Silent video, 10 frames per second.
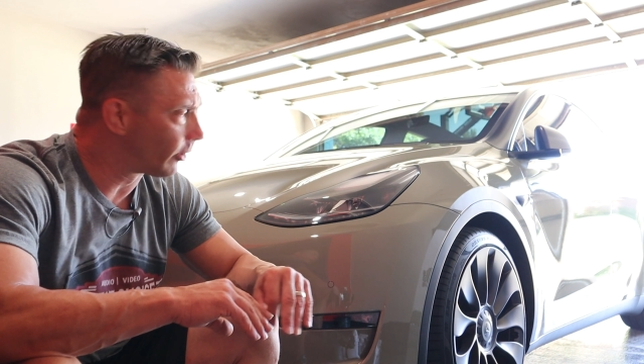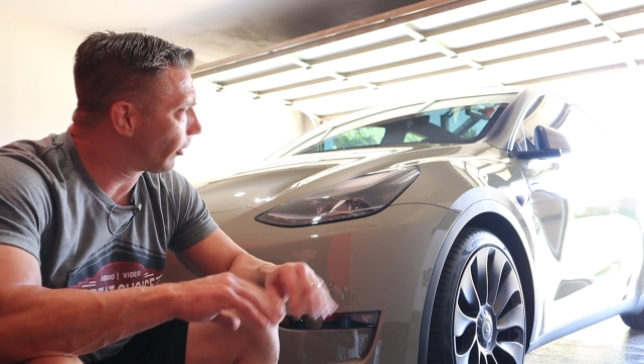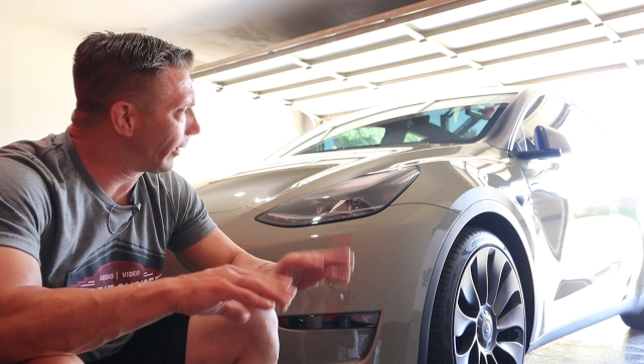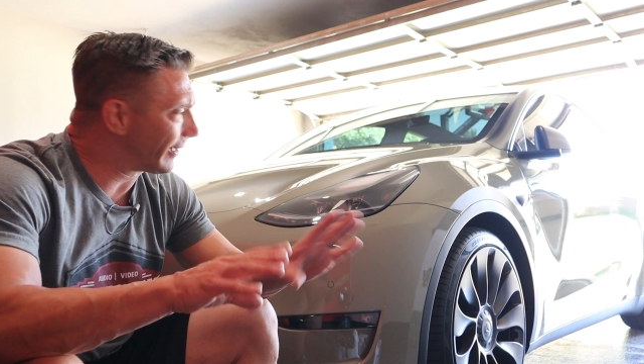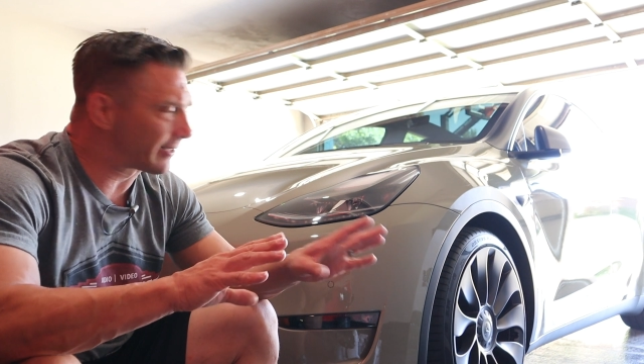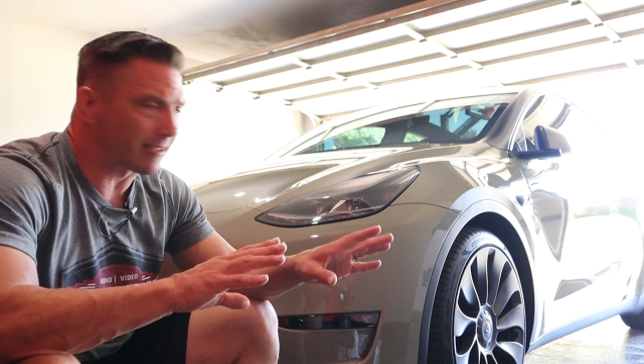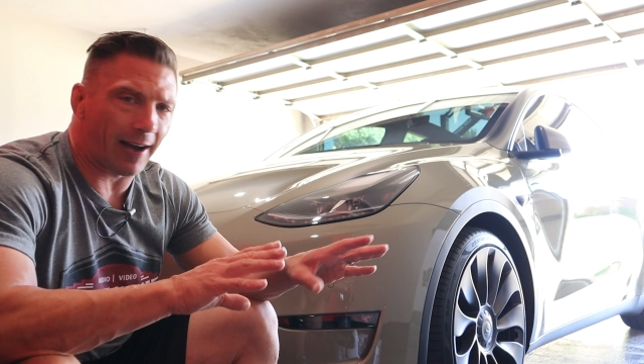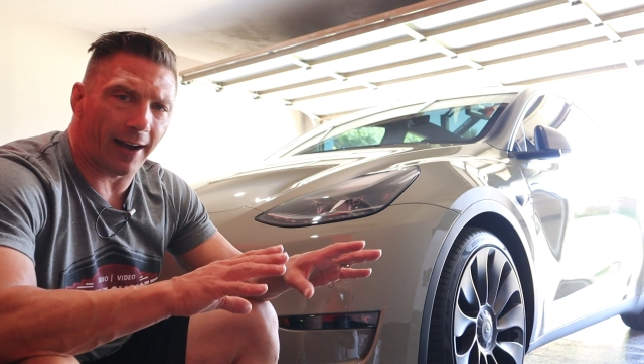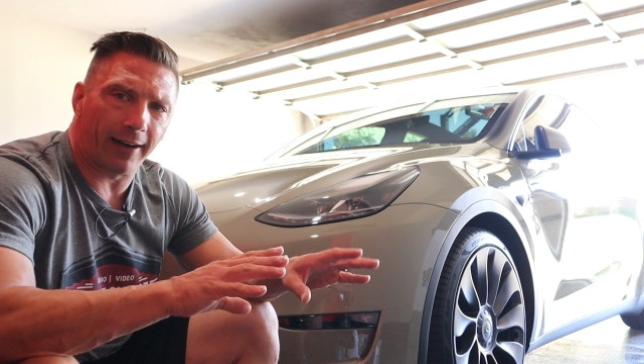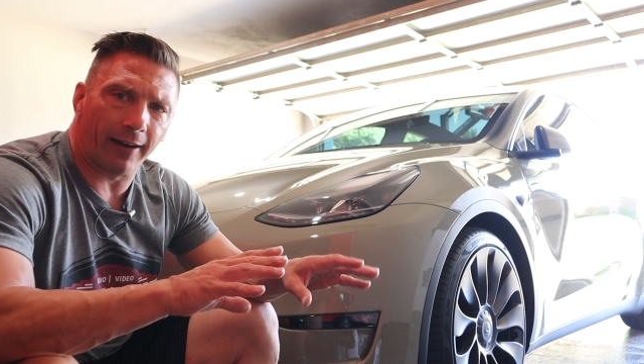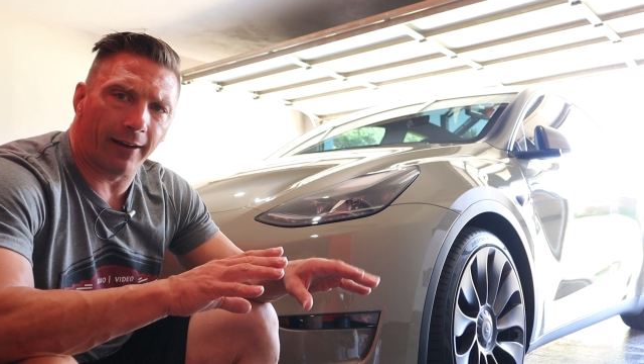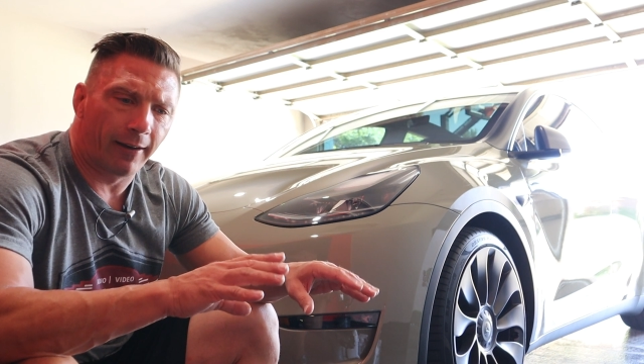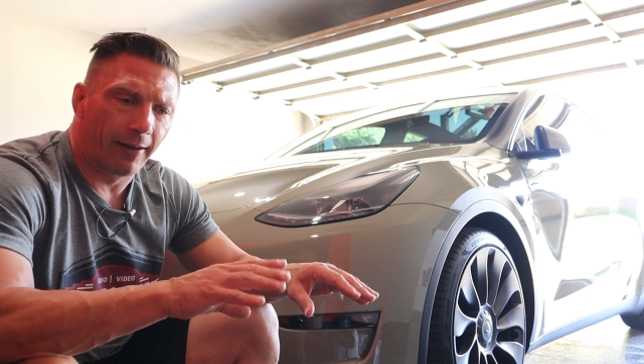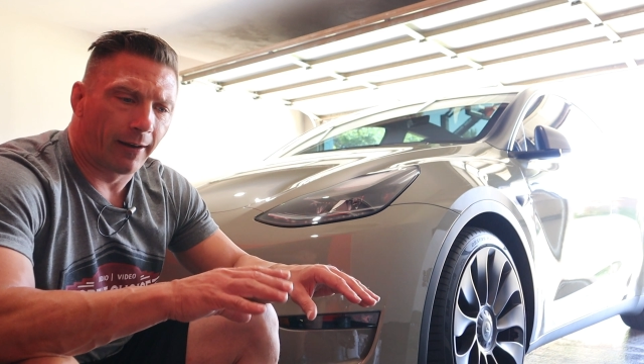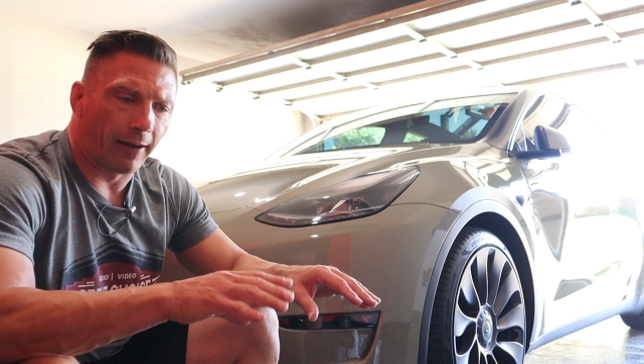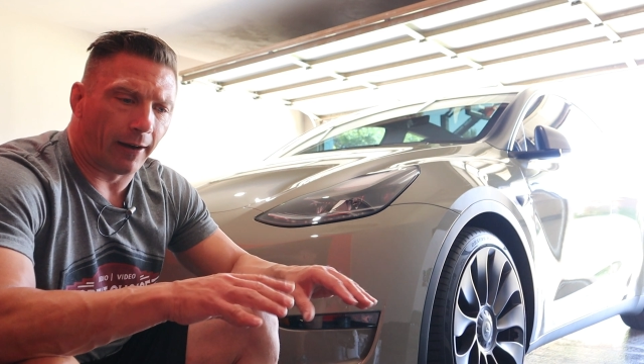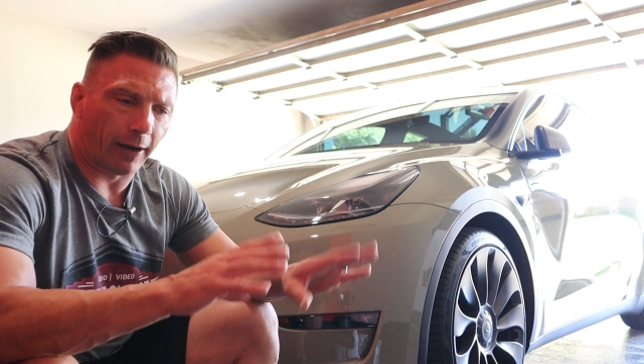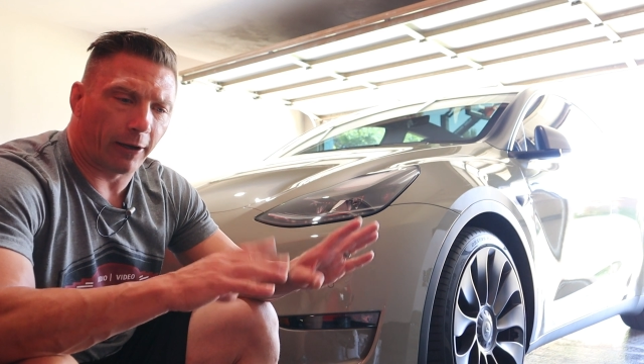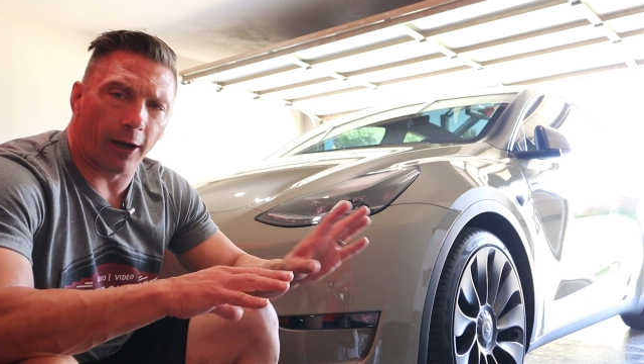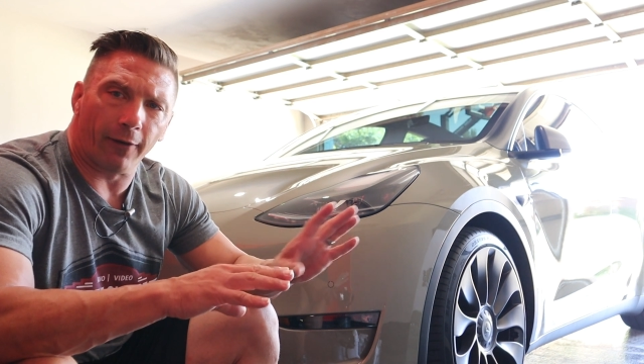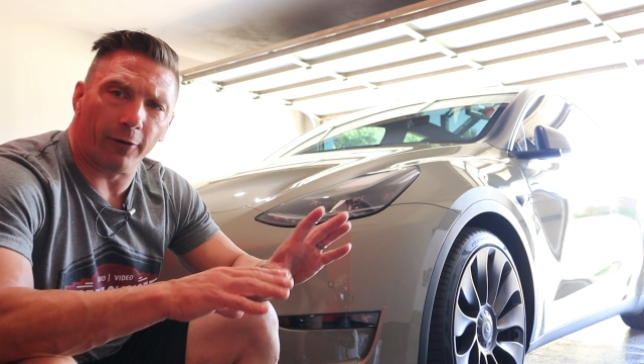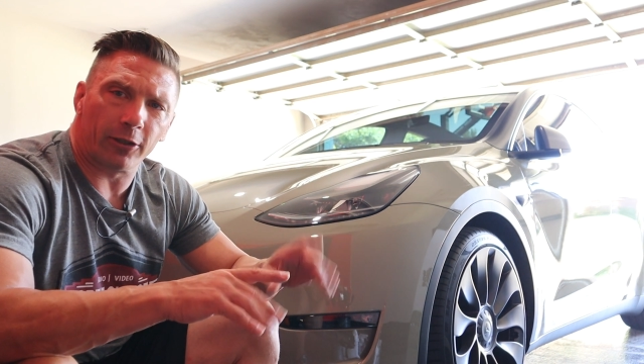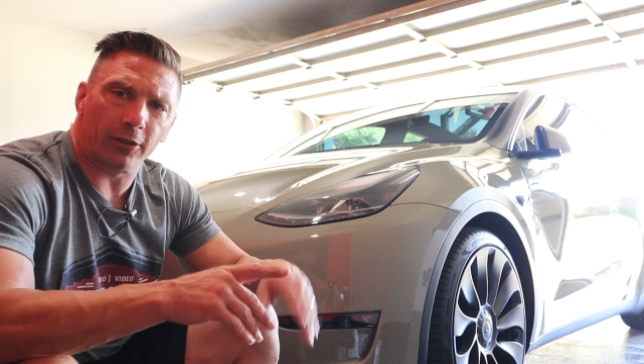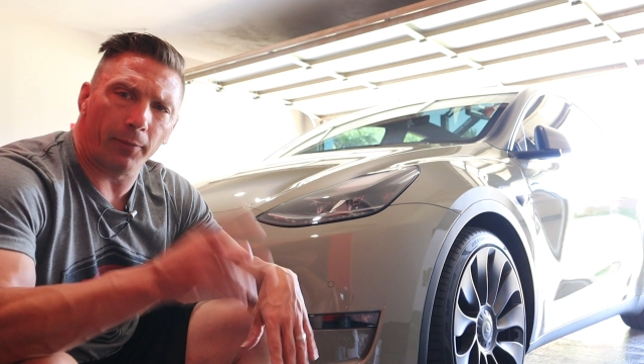or inside coverage.